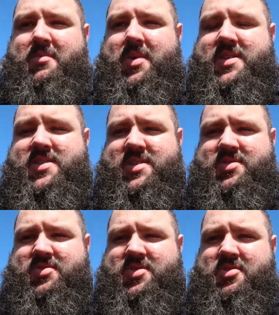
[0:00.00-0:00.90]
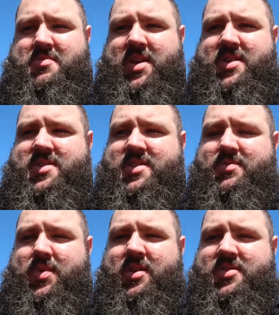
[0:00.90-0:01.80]
but as this took two minutes
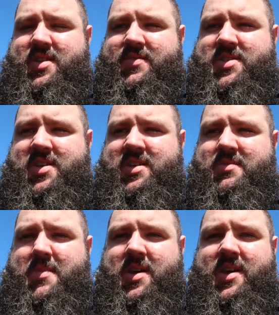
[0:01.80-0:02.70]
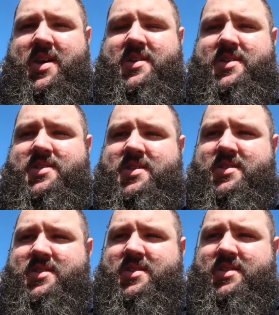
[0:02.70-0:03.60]
we got 70 mega candies
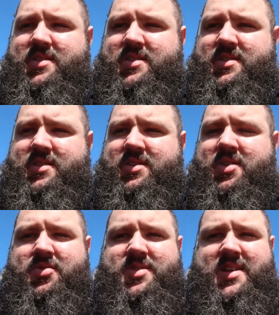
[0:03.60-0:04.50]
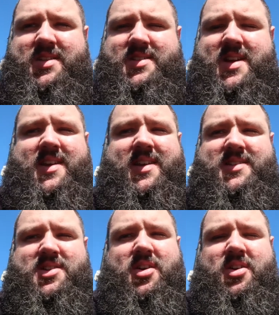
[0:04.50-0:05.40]
1910
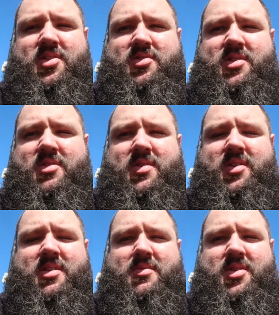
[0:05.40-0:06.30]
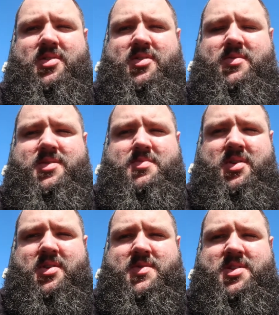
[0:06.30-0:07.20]
it's not a hundo I don't know what hundo is but
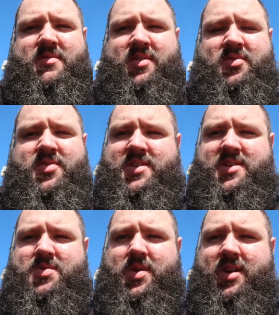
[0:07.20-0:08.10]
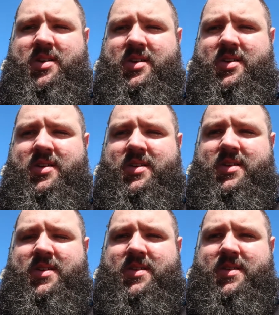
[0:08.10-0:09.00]
I know it's over 1920
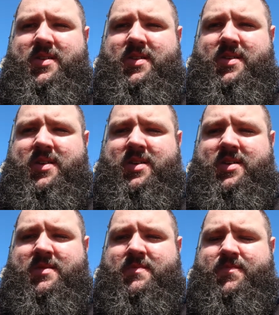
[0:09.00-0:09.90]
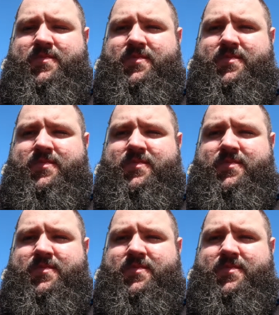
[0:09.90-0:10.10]
um,